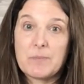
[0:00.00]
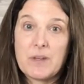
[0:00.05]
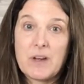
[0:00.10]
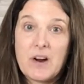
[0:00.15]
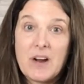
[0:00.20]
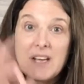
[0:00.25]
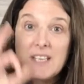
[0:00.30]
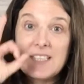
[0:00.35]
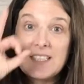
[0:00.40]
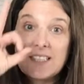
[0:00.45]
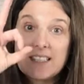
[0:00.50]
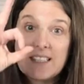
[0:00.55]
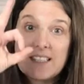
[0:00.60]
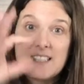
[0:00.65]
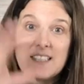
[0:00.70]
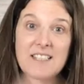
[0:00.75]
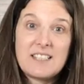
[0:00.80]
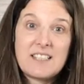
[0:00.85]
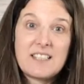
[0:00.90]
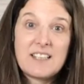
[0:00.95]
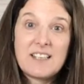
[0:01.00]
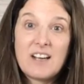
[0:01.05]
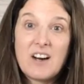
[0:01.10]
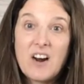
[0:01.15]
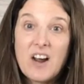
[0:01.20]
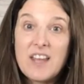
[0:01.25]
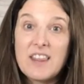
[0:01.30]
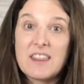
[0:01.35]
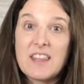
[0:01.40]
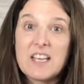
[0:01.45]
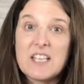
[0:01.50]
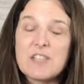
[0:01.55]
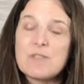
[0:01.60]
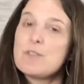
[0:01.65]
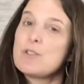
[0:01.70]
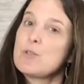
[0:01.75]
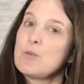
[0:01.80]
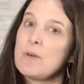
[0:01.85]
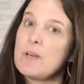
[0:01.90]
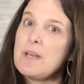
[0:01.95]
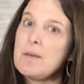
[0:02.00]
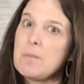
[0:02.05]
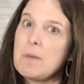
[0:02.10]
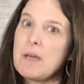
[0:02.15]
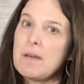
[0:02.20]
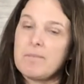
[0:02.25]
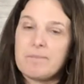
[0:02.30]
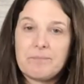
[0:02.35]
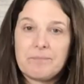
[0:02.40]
all right? All right, thanks for joining me.